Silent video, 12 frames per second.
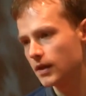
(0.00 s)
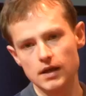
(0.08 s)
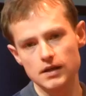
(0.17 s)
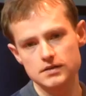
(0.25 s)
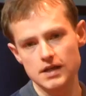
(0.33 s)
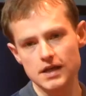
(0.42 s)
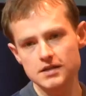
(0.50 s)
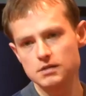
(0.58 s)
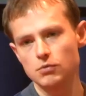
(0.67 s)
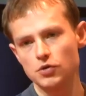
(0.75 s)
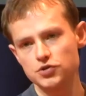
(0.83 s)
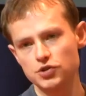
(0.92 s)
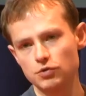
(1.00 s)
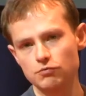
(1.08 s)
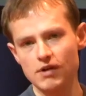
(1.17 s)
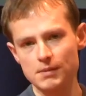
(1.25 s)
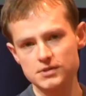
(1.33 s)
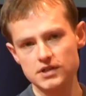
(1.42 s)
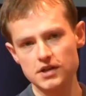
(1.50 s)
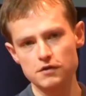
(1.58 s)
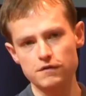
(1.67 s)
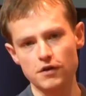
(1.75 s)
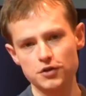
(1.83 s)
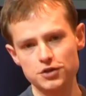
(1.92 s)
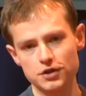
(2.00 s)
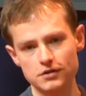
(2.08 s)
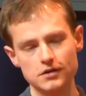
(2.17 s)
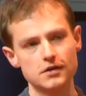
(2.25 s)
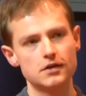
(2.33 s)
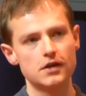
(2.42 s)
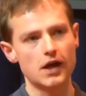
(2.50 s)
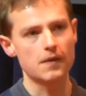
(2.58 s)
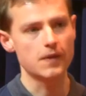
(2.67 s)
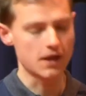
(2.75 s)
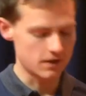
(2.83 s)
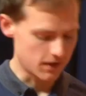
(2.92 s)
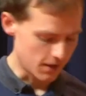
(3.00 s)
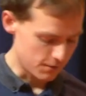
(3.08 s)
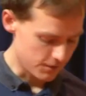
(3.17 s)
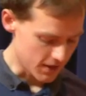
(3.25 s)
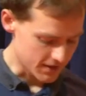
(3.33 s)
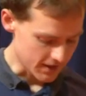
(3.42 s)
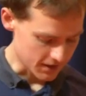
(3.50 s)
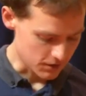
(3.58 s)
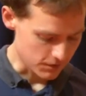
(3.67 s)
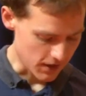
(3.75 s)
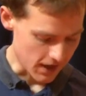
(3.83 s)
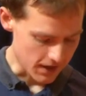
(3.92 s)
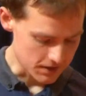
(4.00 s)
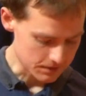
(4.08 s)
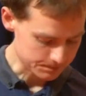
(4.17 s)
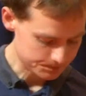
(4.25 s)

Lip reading: It takes the module, wraps it in a function, and then that feeds that to V8.